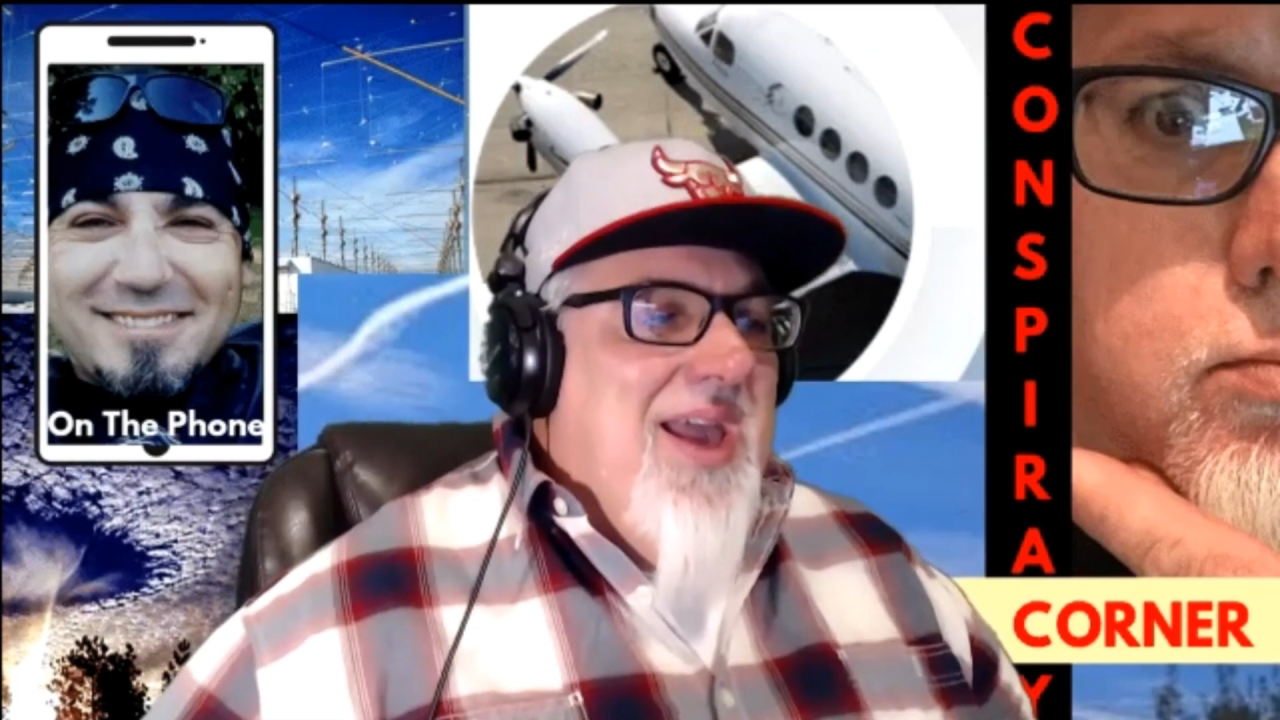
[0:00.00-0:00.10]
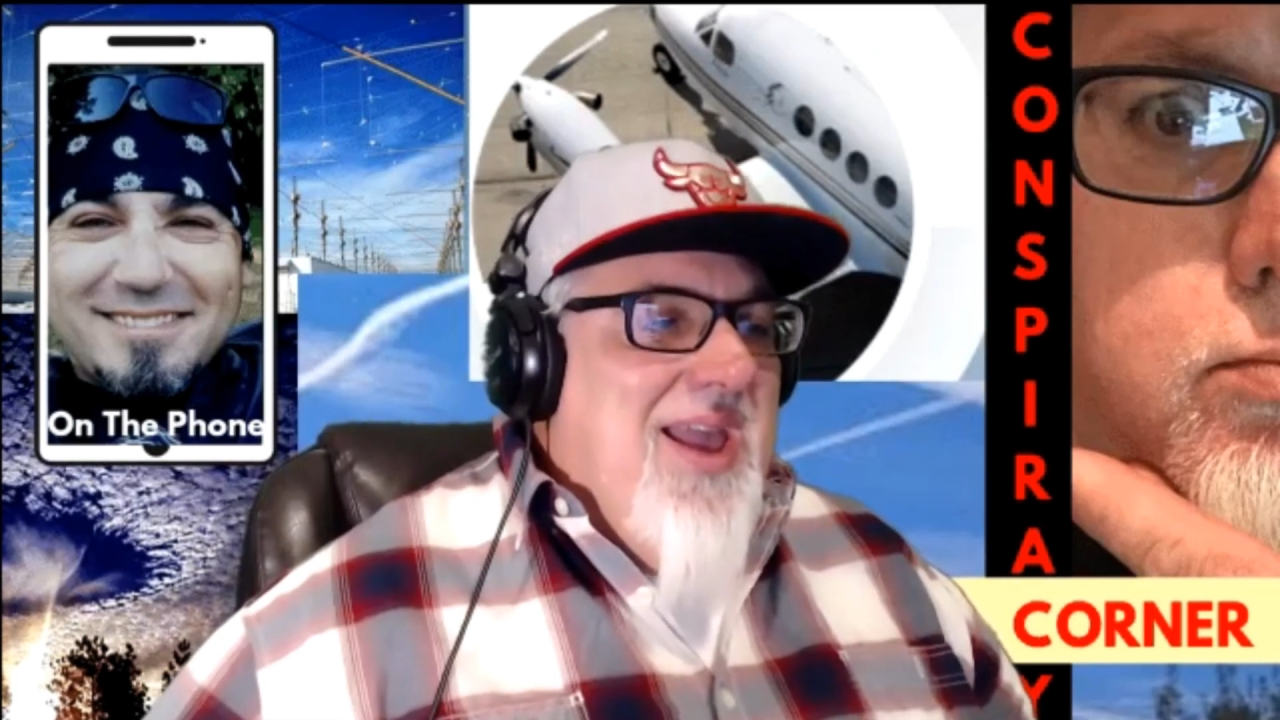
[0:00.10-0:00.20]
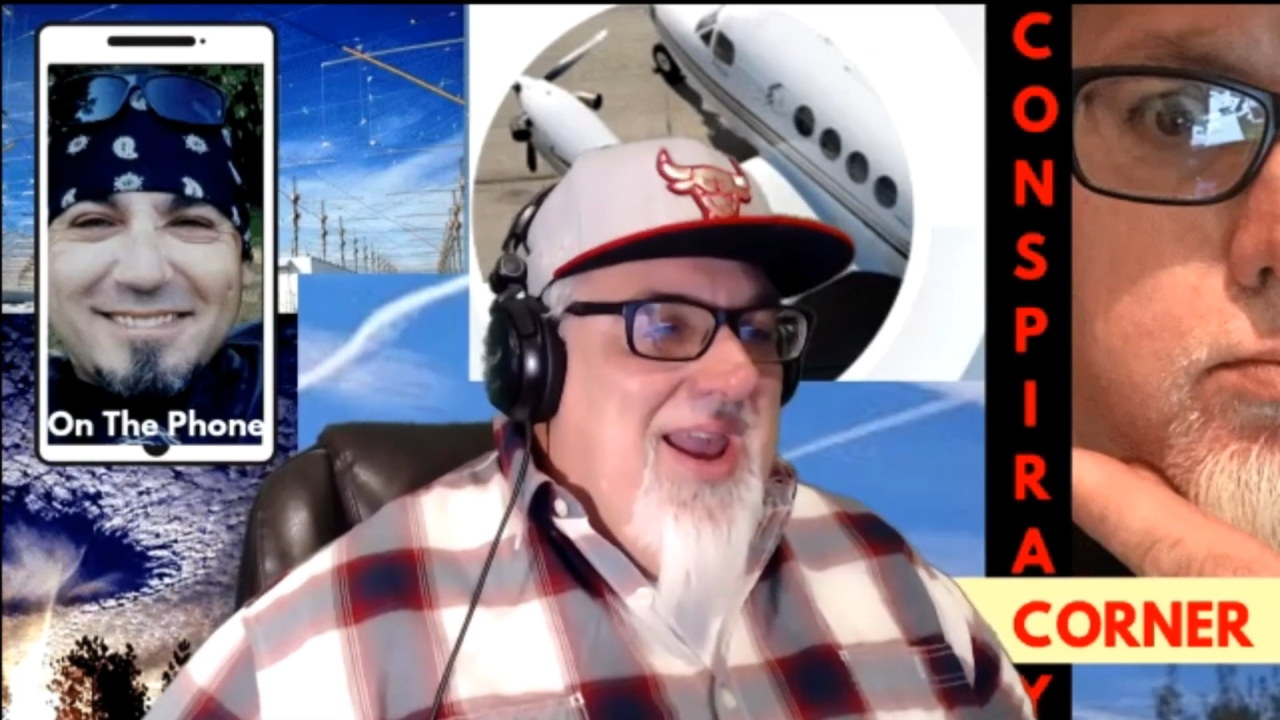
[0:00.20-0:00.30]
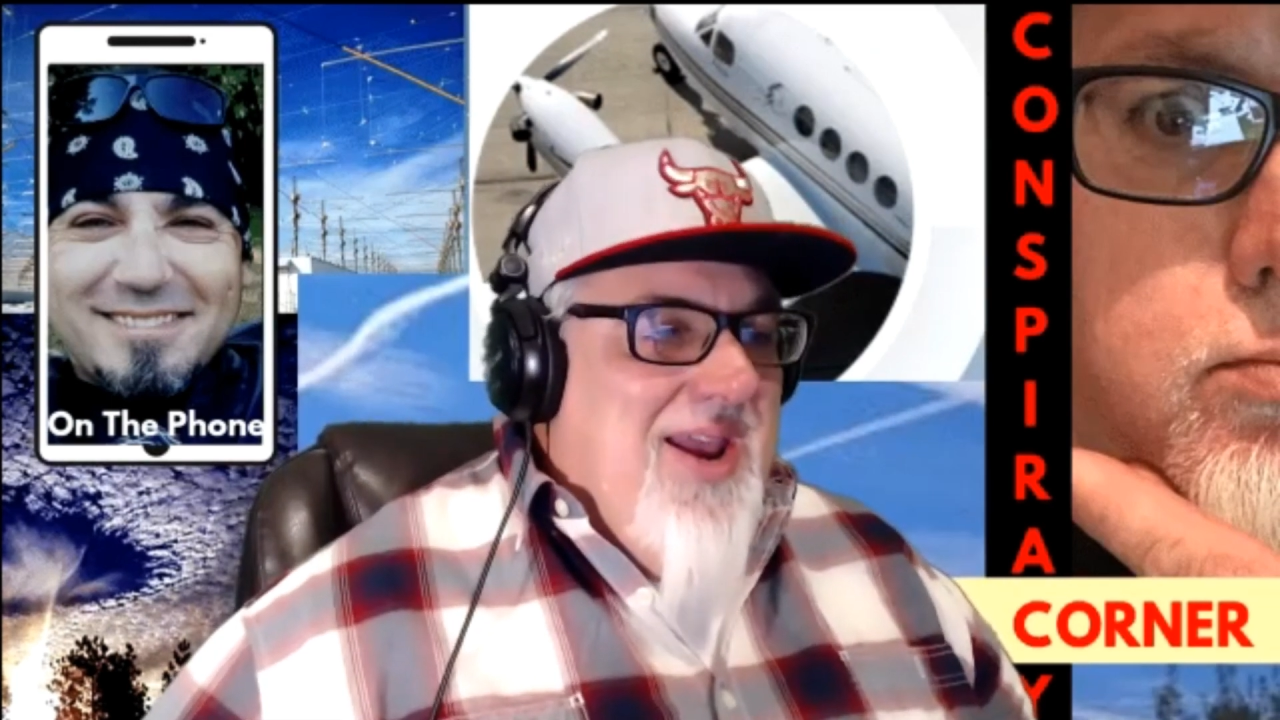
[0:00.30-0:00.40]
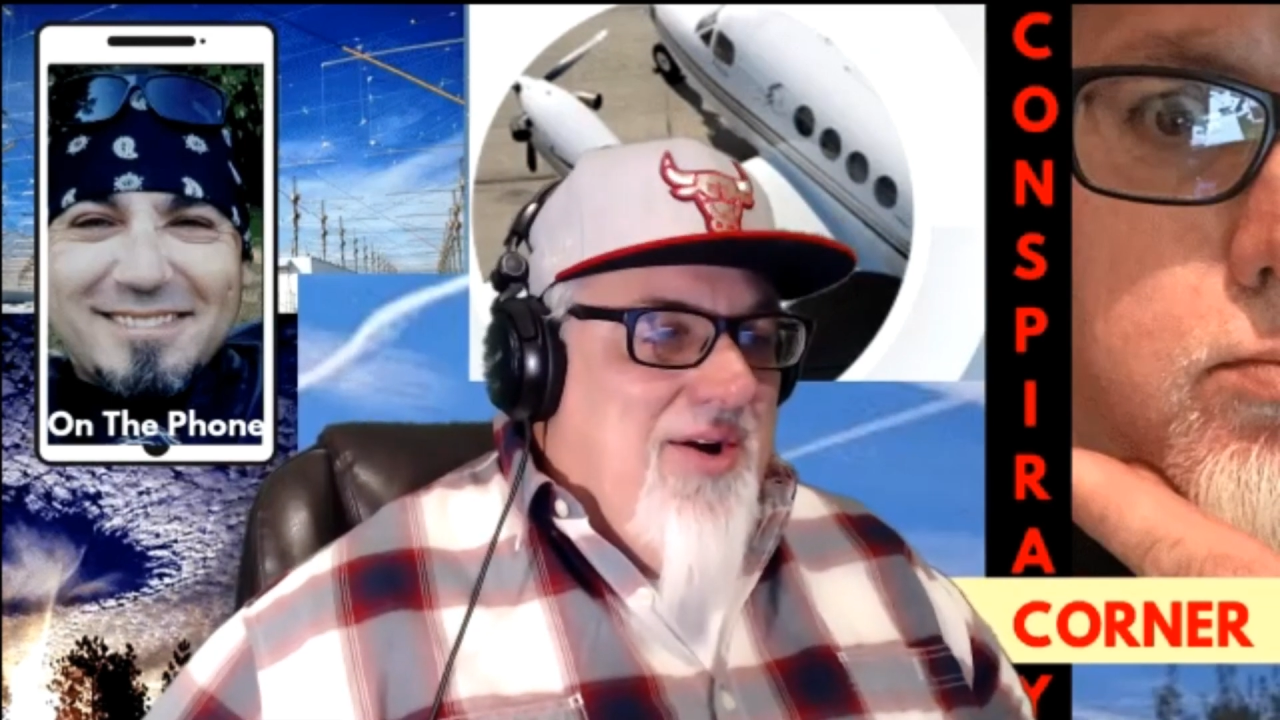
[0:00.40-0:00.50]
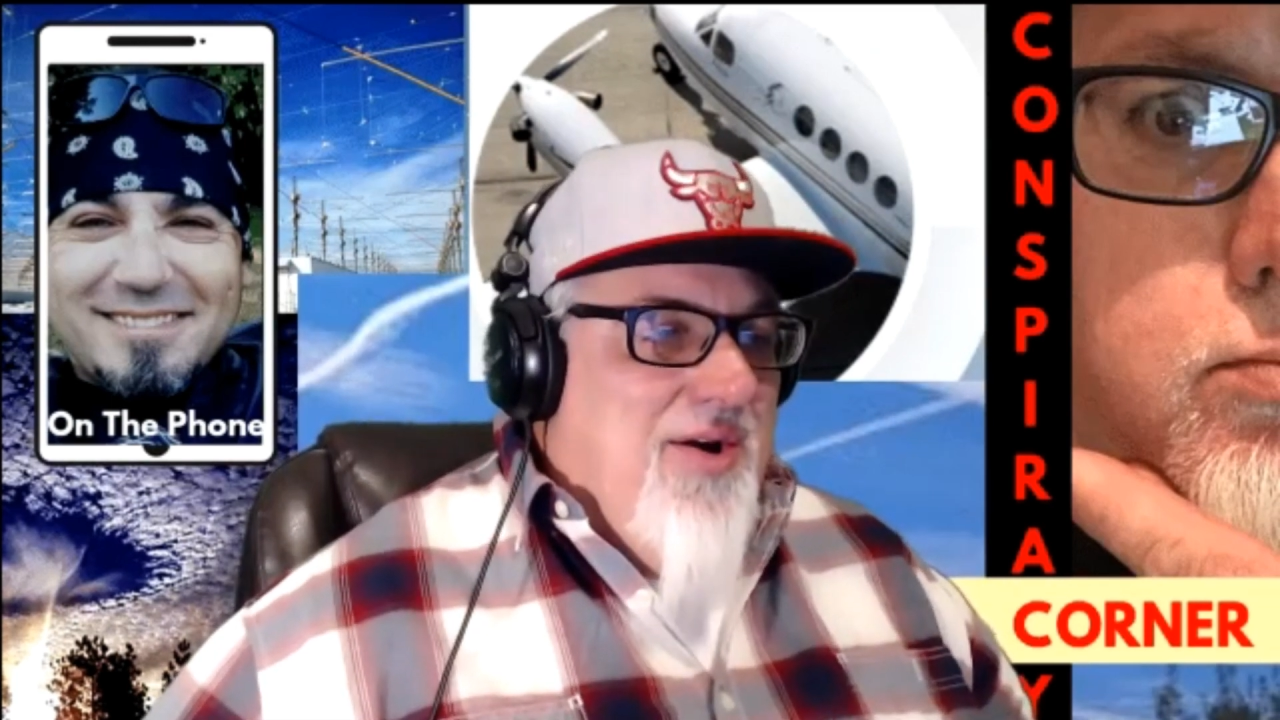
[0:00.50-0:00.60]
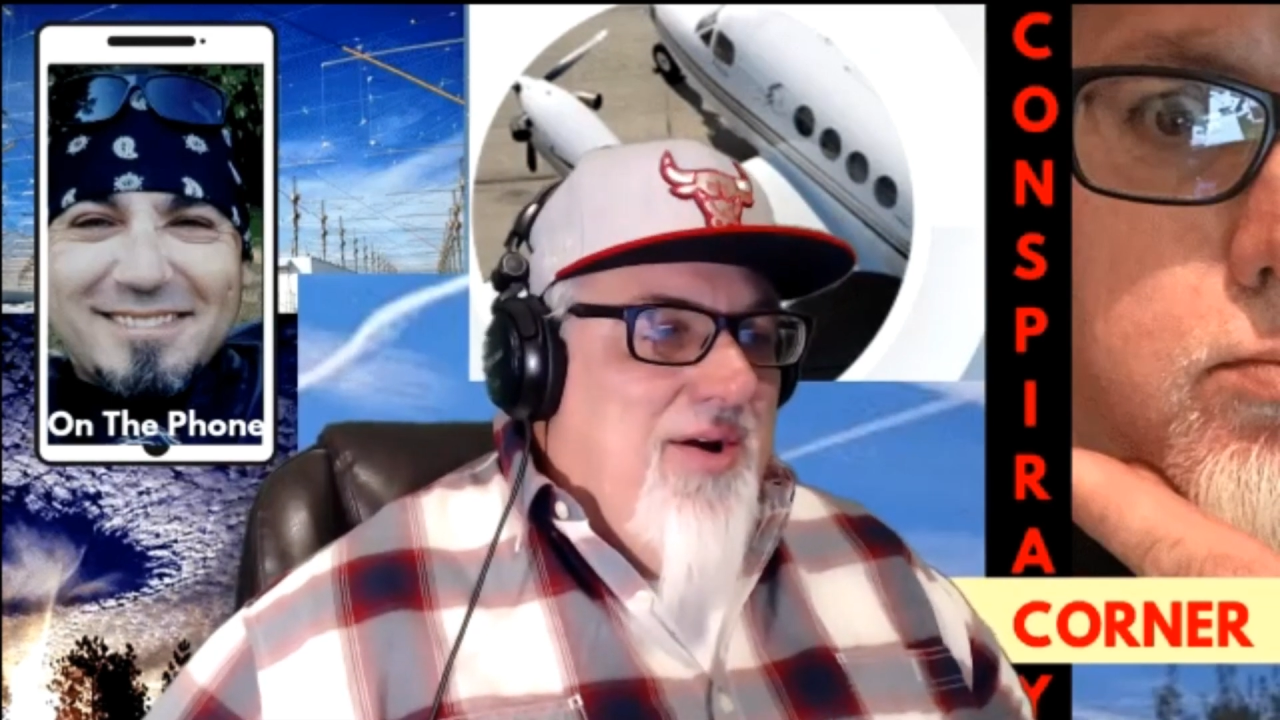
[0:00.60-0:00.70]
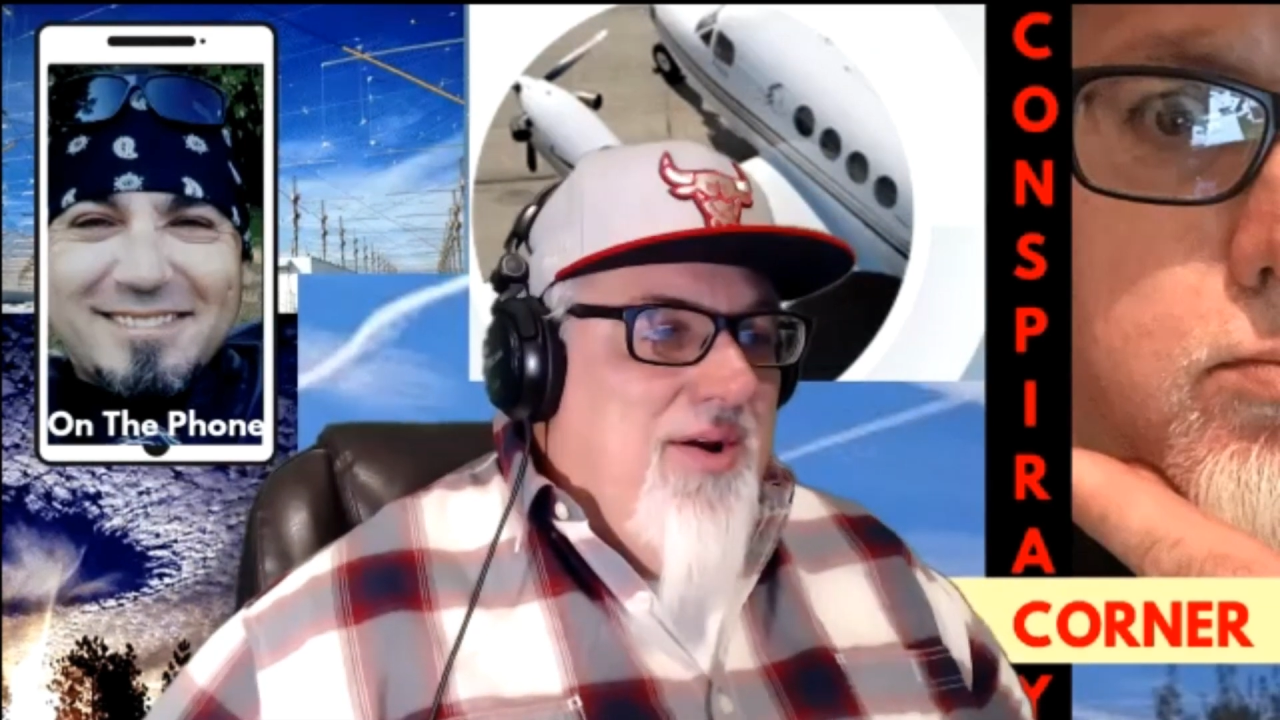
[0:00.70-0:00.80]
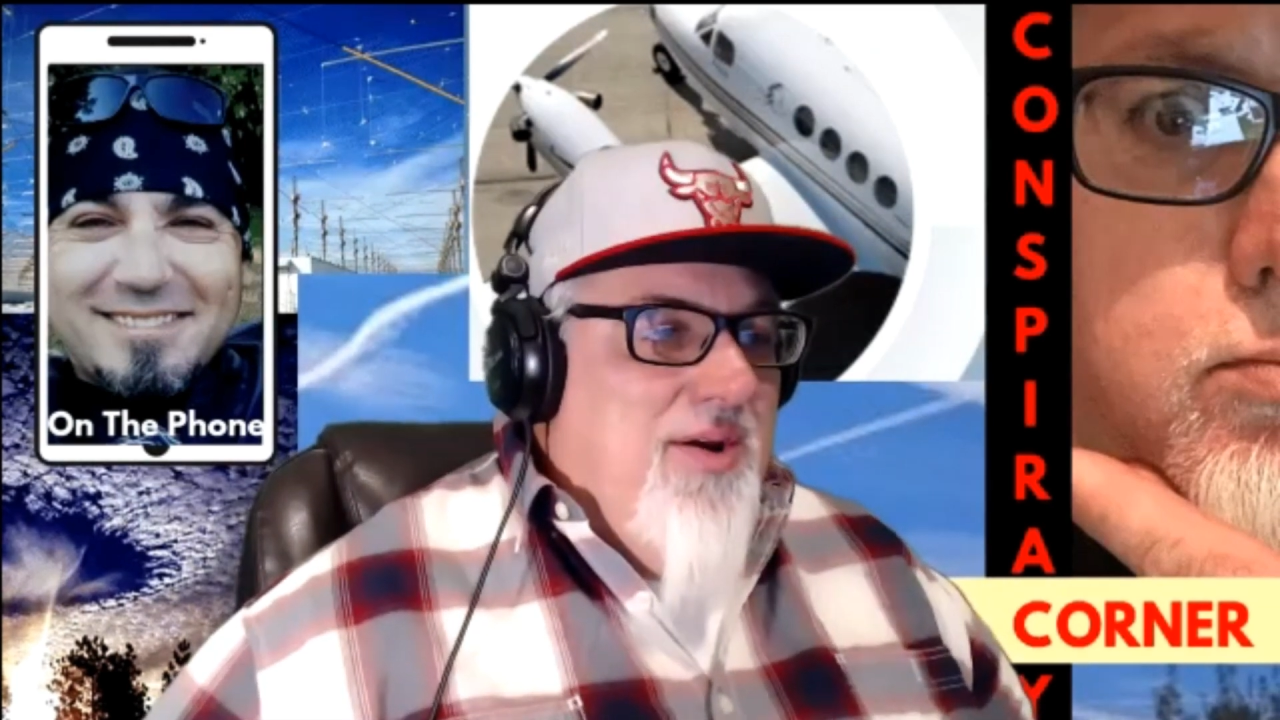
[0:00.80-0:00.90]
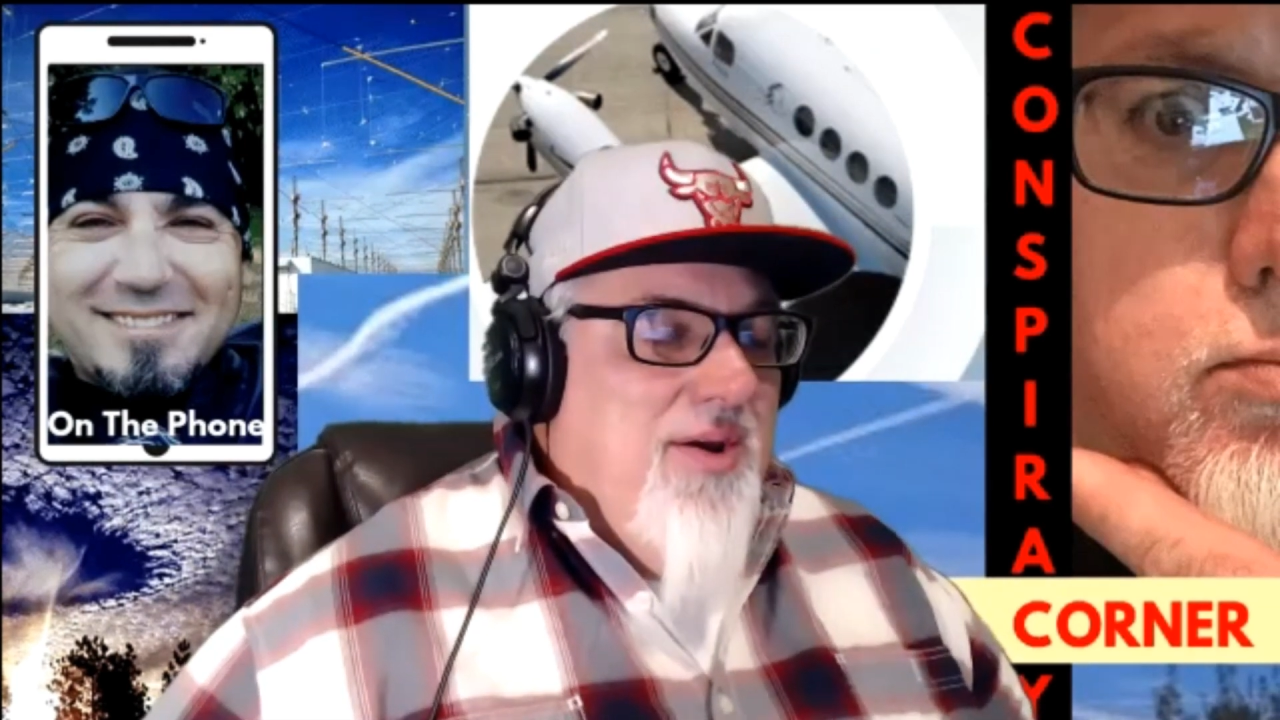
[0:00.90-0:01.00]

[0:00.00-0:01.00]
heater